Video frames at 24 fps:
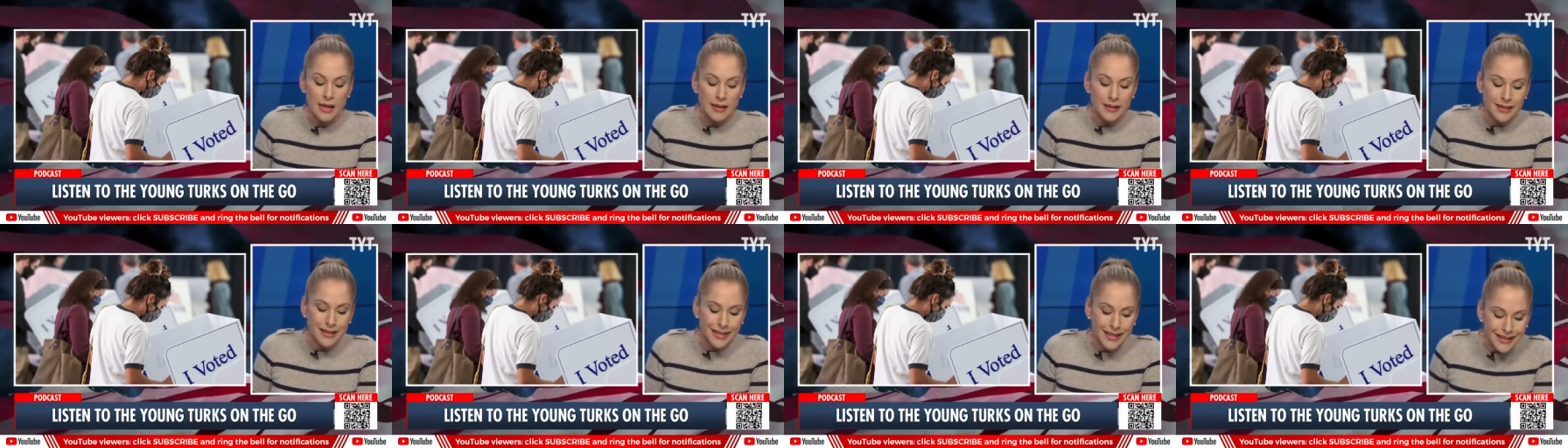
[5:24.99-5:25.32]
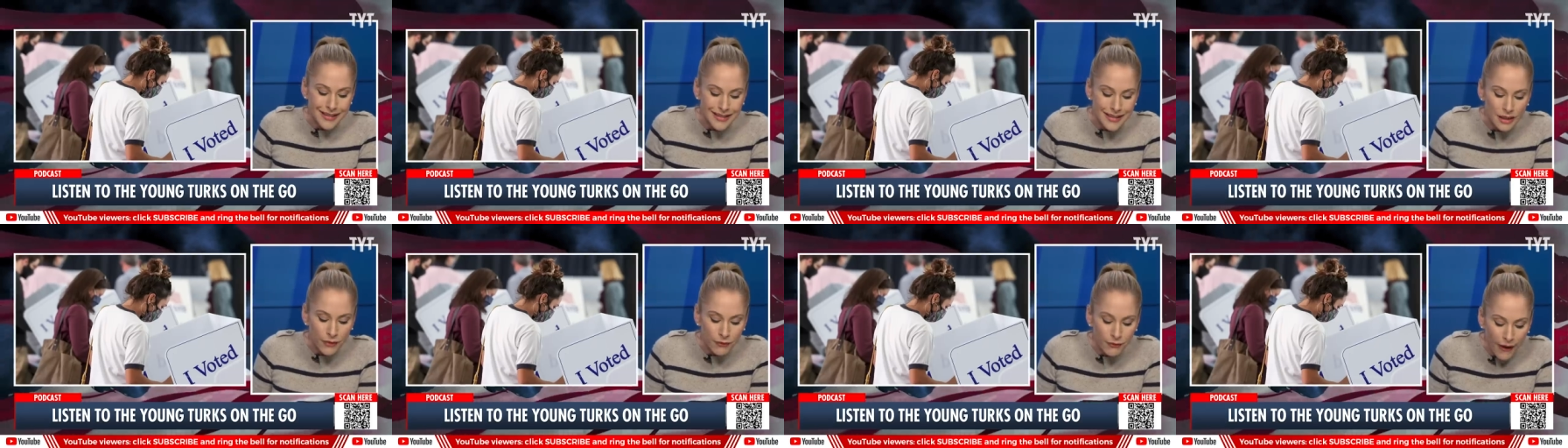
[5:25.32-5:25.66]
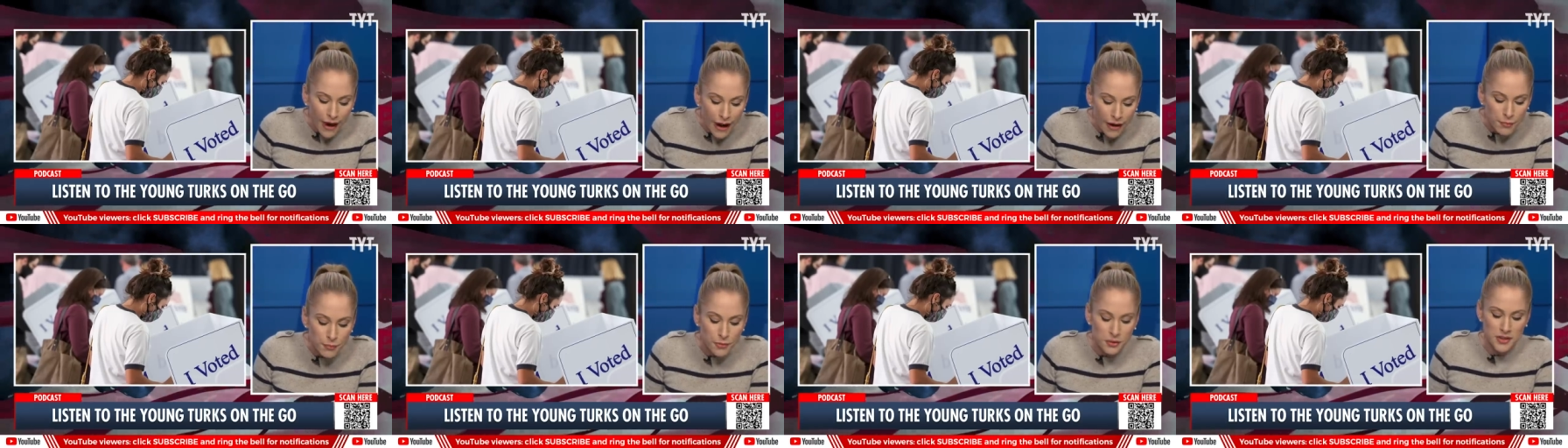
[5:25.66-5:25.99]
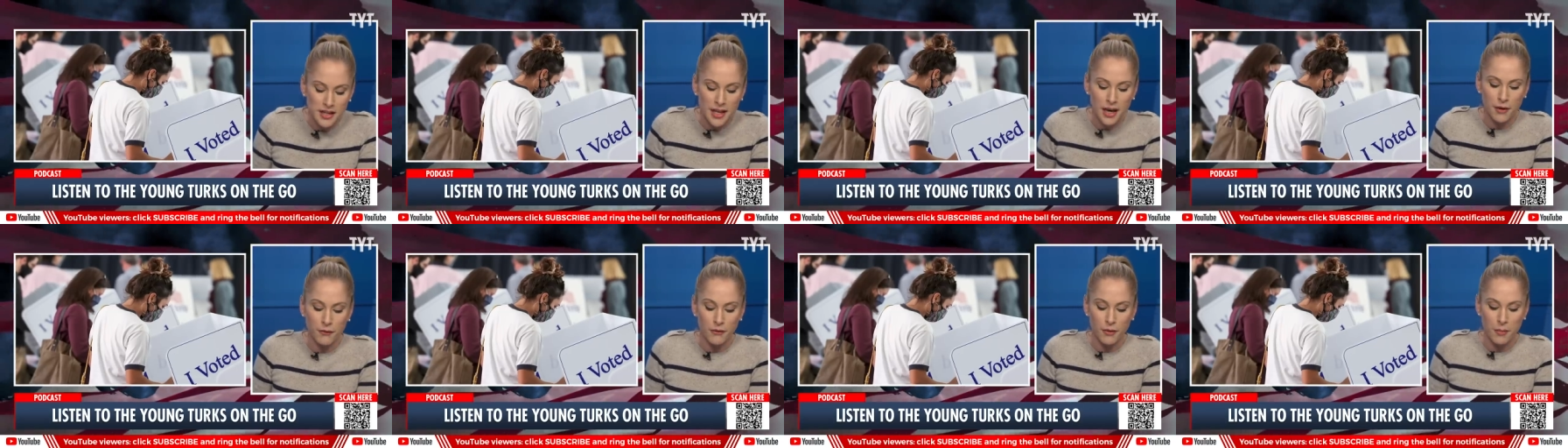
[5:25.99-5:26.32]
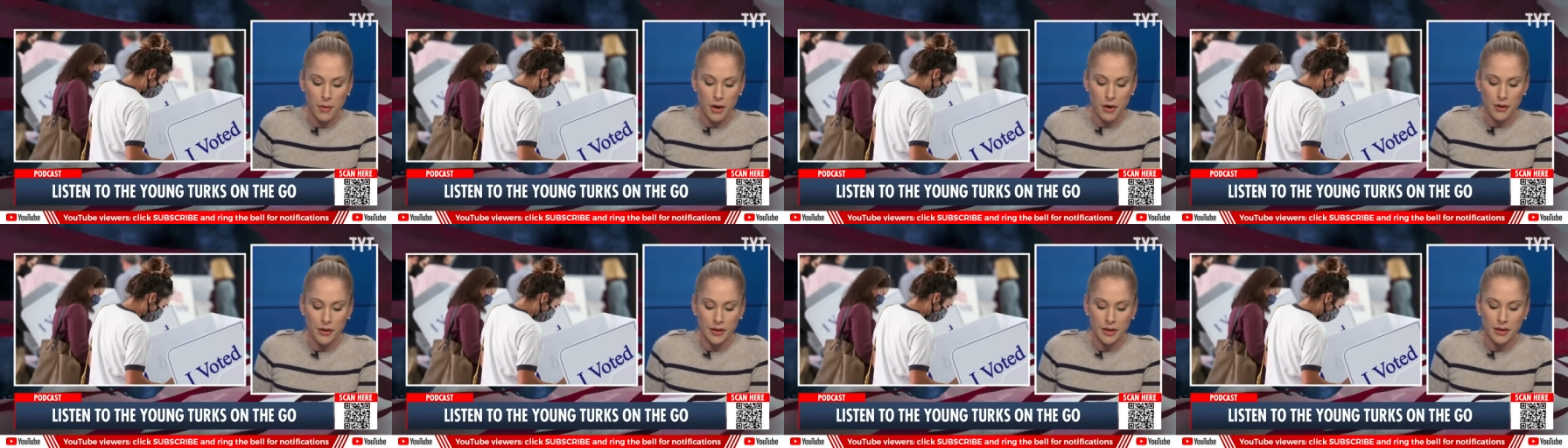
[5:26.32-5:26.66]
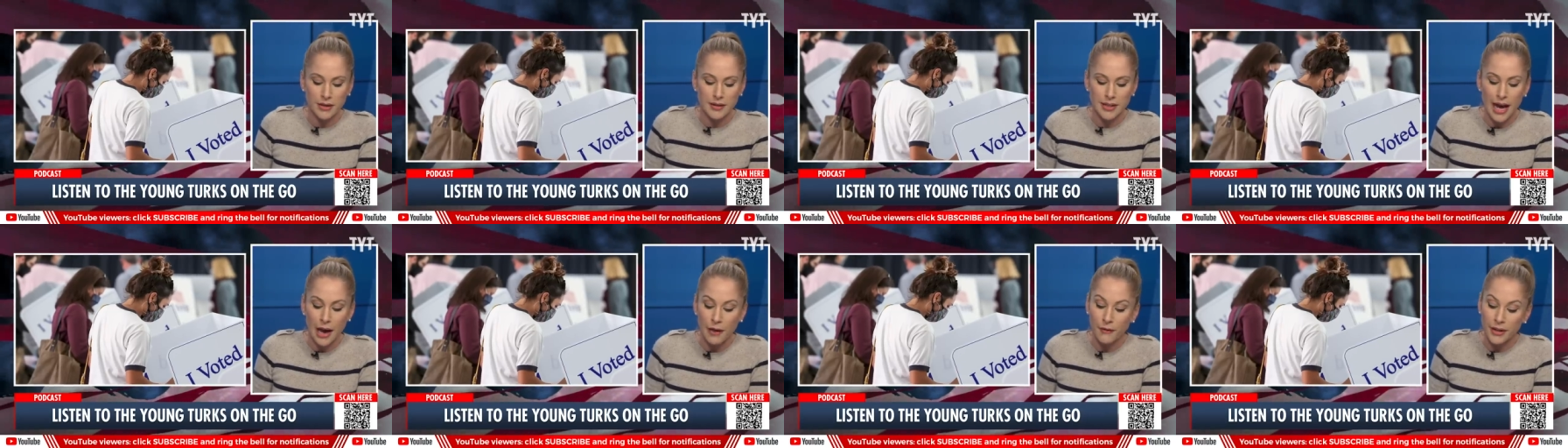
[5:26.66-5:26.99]
65% of
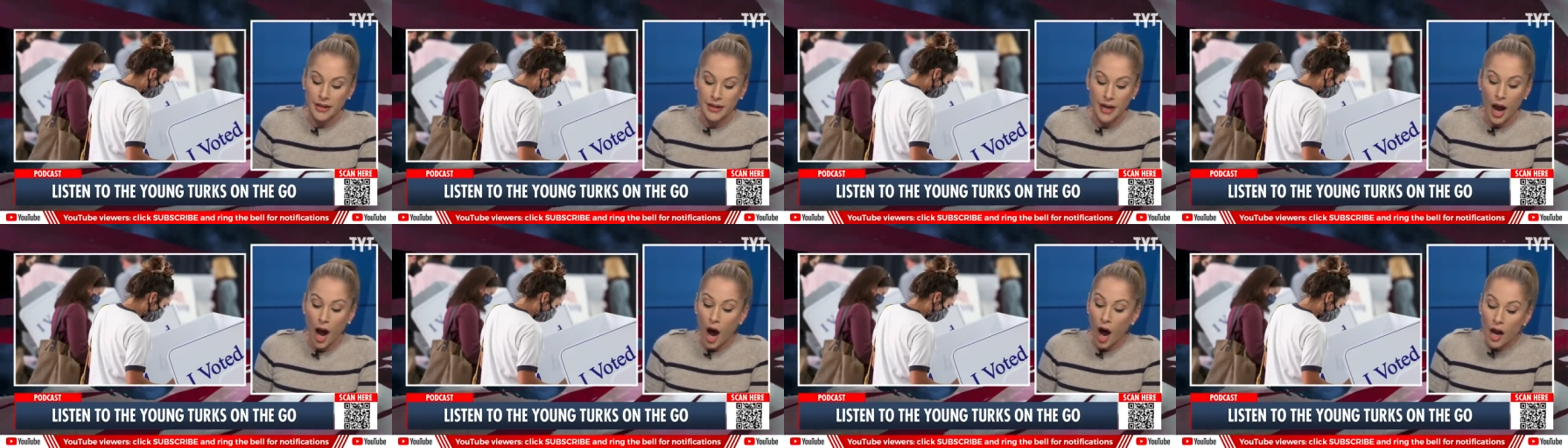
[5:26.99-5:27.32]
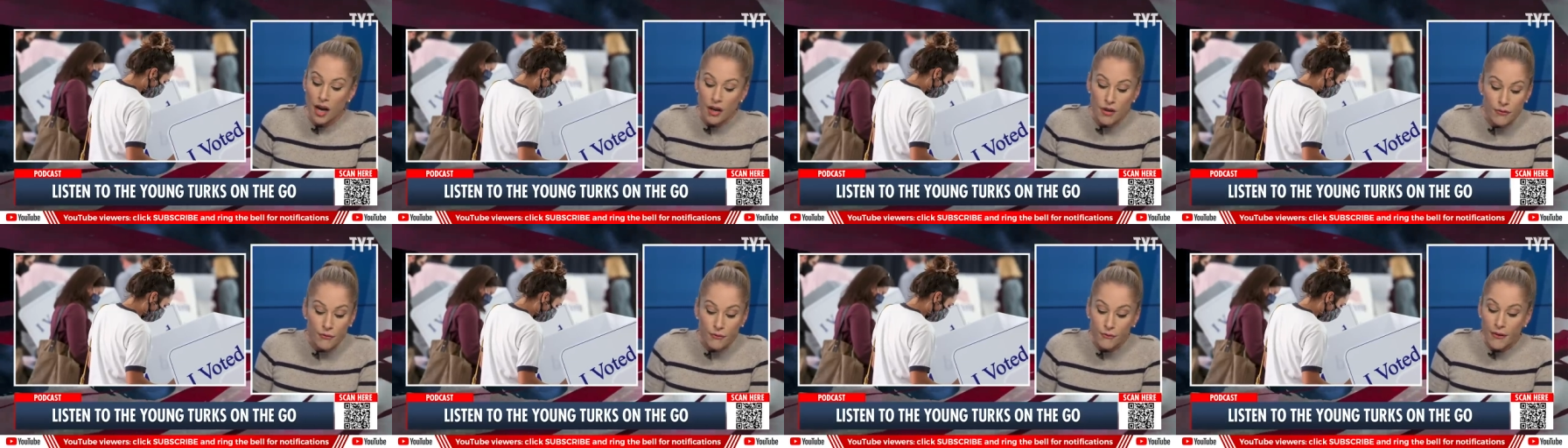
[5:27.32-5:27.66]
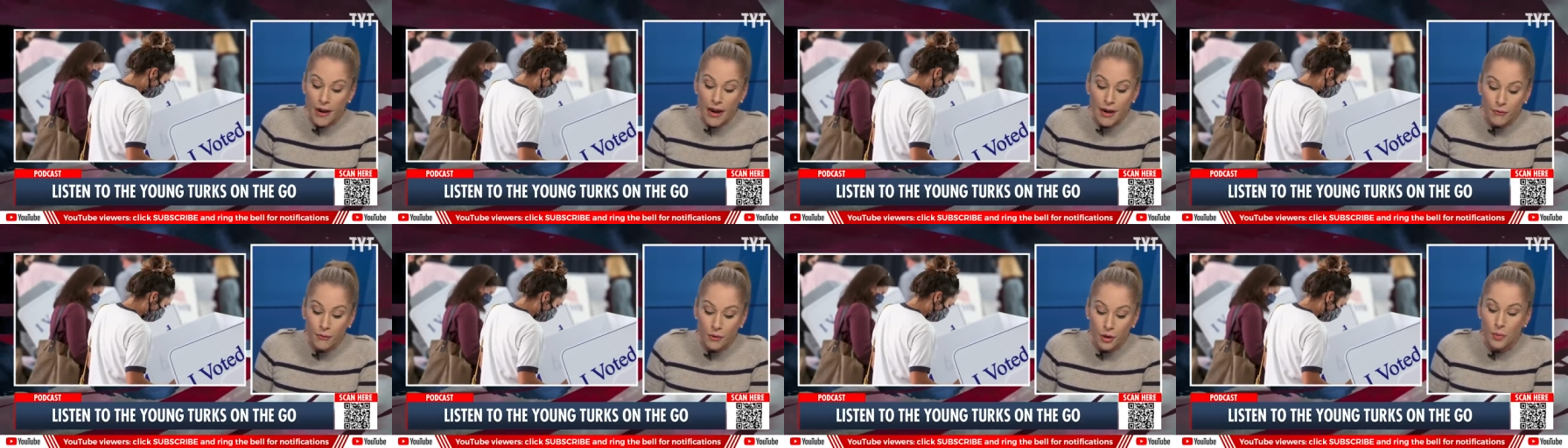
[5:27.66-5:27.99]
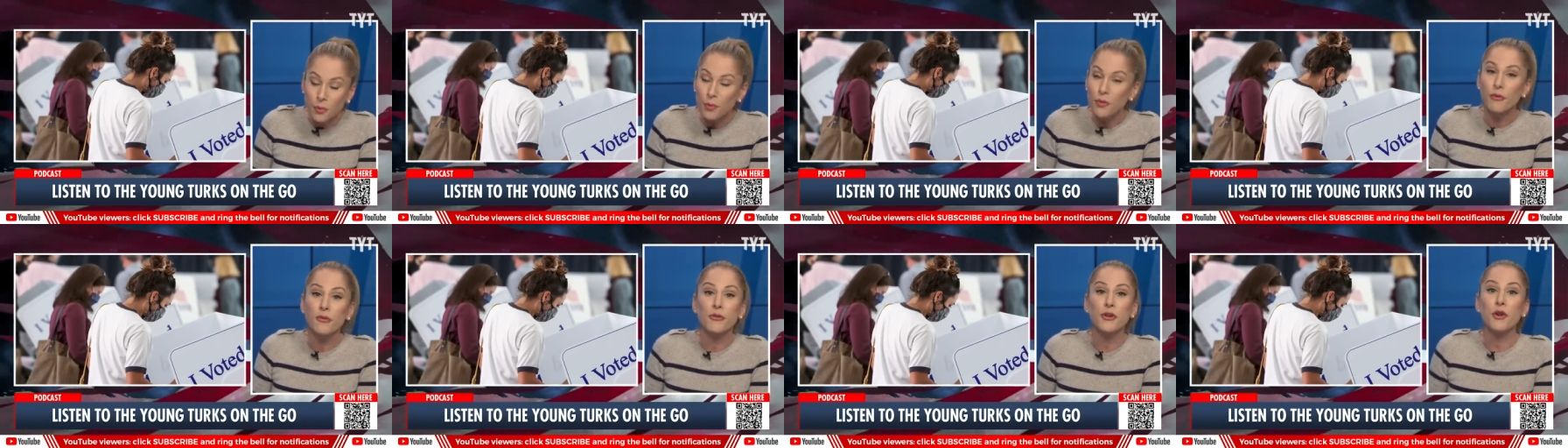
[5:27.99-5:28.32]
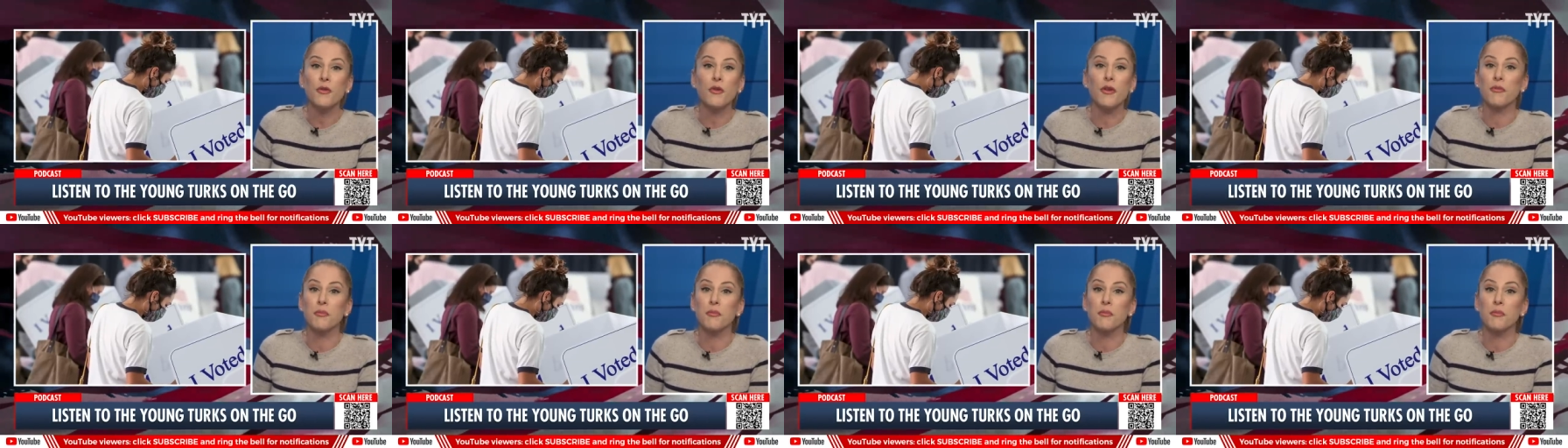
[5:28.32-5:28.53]
Americans have an unfavorable view of